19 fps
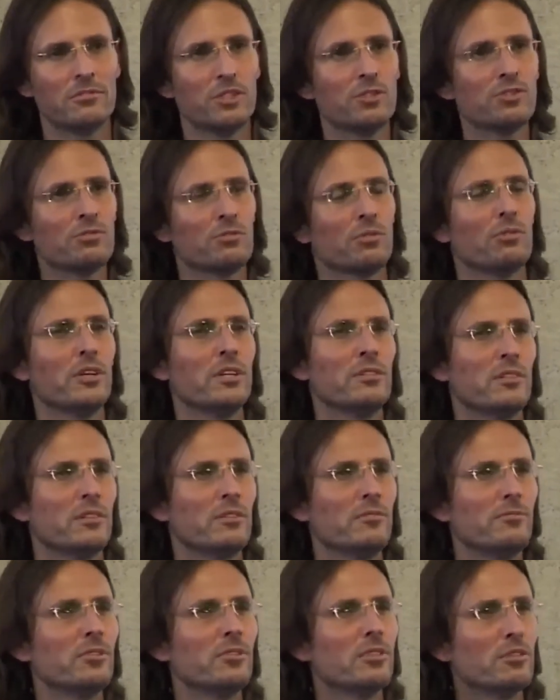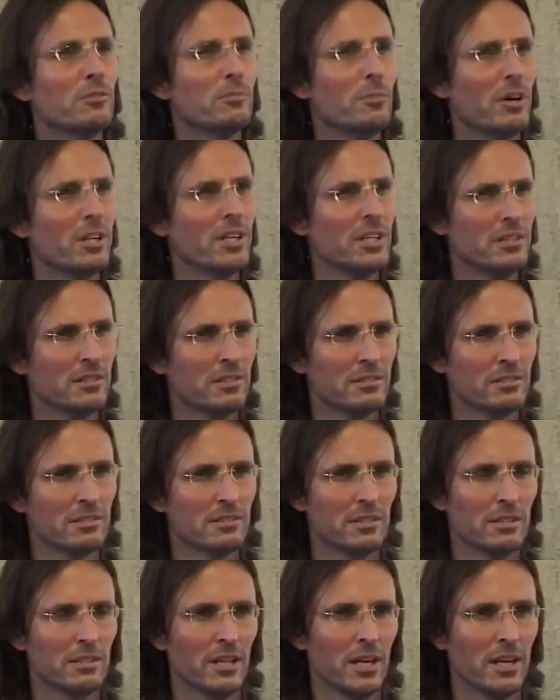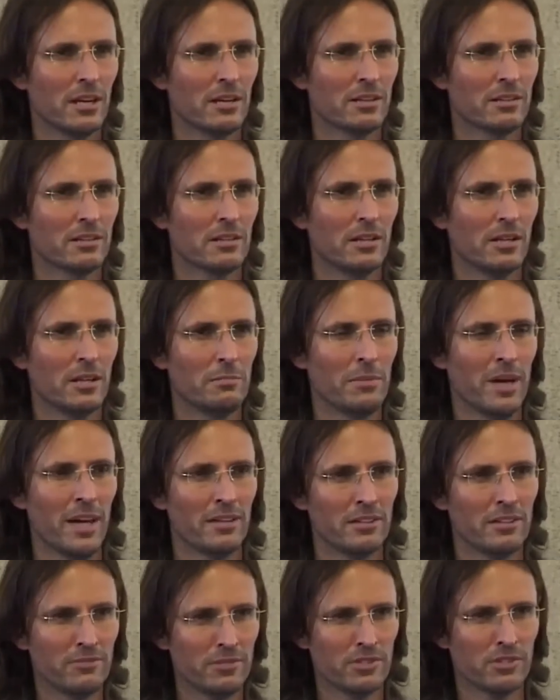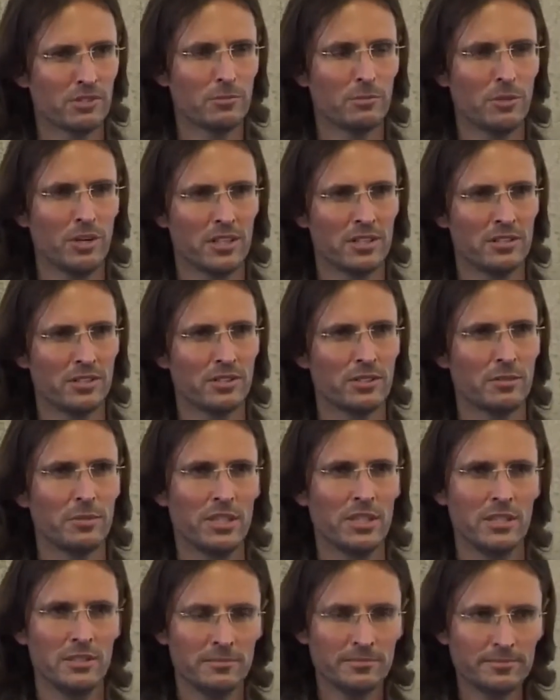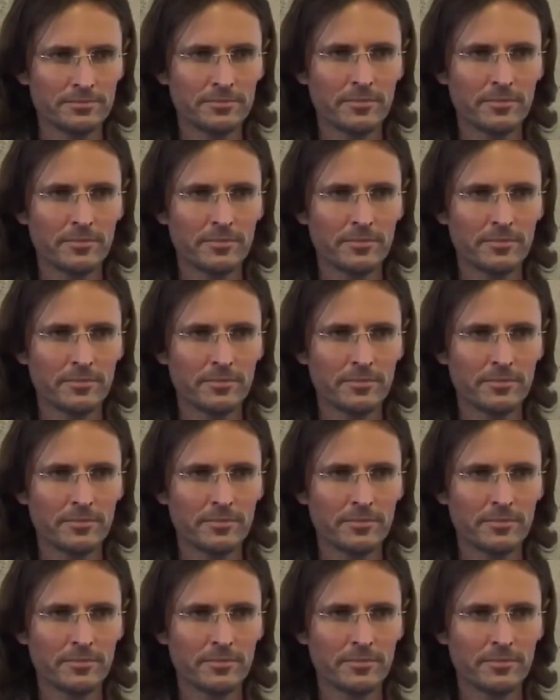destroyed the physical body. Like, I made the physical body disappear.